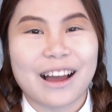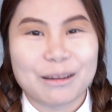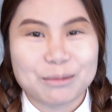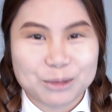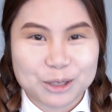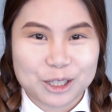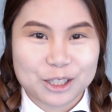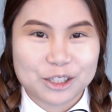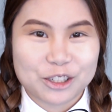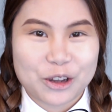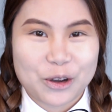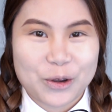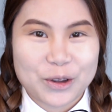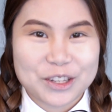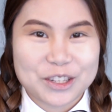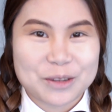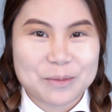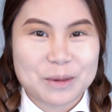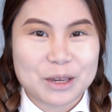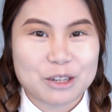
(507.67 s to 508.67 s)
I'm just
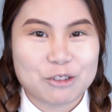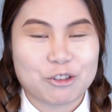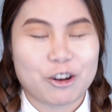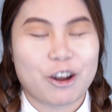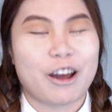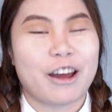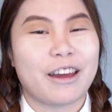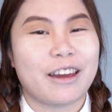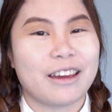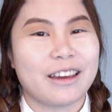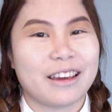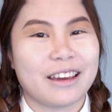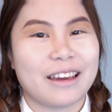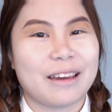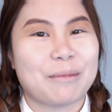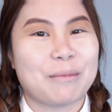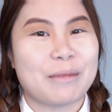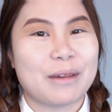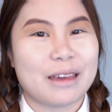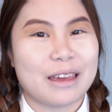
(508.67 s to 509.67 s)
going to be drawing
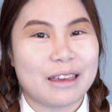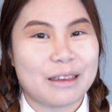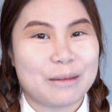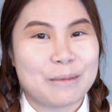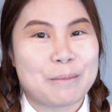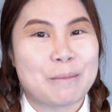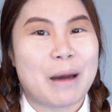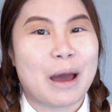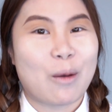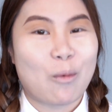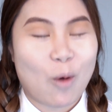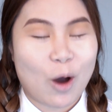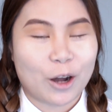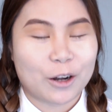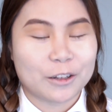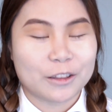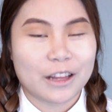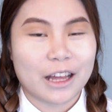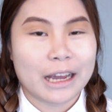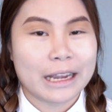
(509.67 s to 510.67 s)
in my
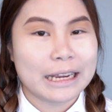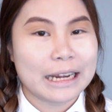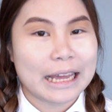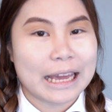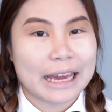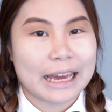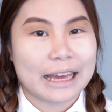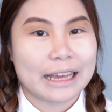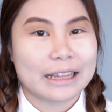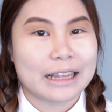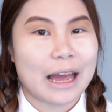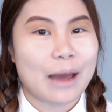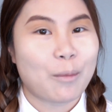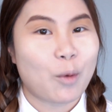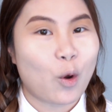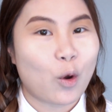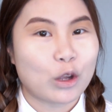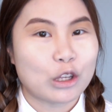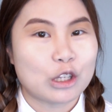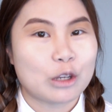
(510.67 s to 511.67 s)
waterline, and I'm
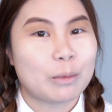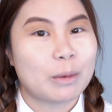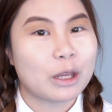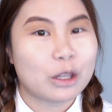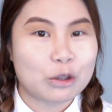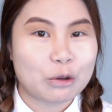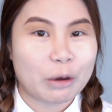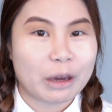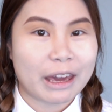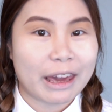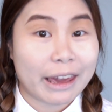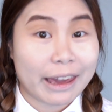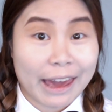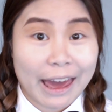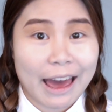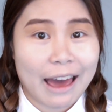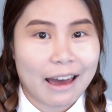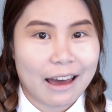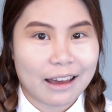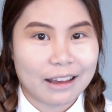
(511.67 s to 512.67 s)
going to be doing a
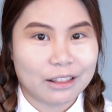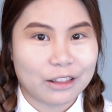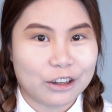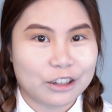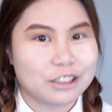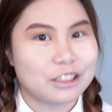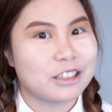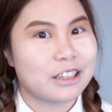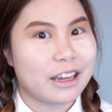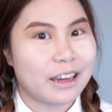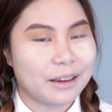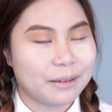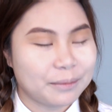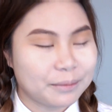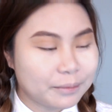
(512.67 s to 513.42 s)
cat eye look today.